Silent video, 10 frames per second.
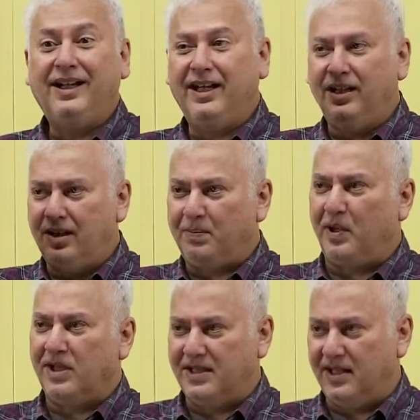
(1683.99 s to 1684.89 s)
In the
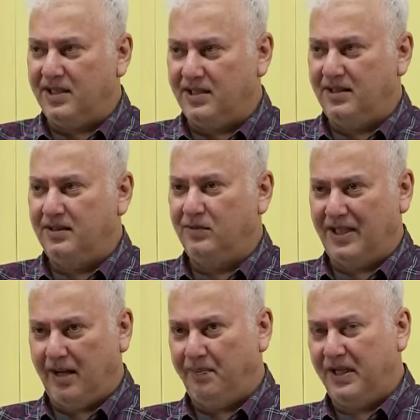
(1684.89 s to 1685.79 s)
process,
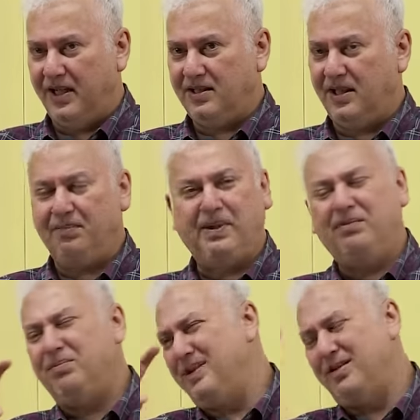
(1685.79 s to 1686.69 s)
what happened is, and
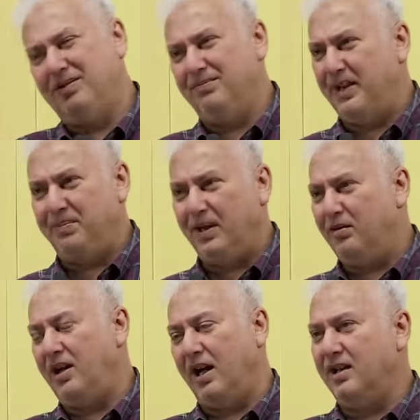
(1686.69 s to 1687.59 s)
so people
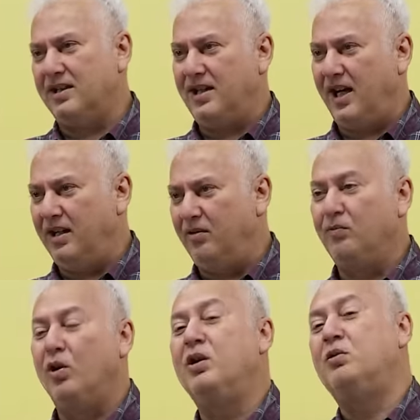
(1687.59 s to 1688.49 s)
don't understand or
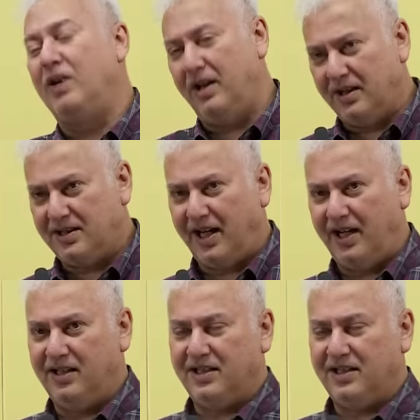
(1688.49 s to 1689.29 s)
want to understand.